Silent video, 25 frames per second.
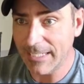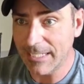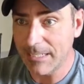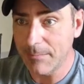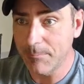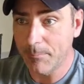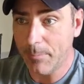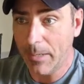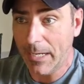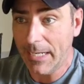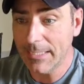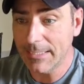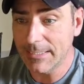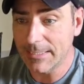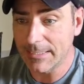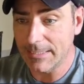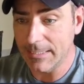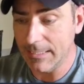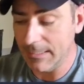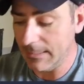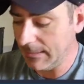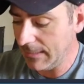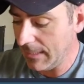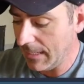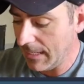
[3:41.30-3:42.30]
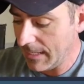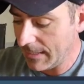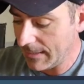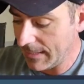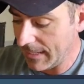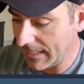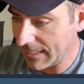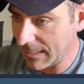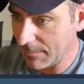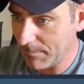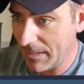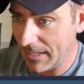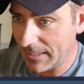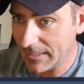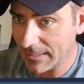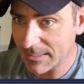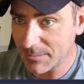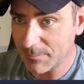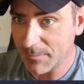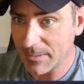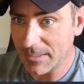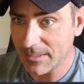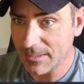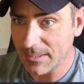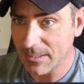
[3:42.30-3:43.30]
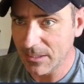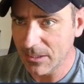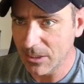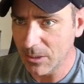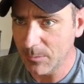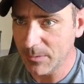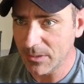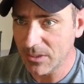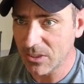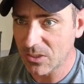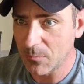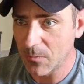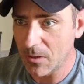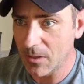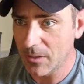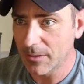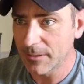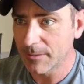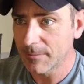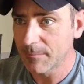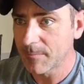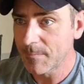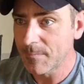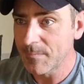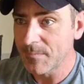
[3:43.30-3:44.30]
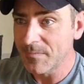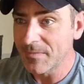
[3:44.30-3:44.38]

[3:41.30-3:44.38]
I can paste in that command. Let's make this a little bit smaller.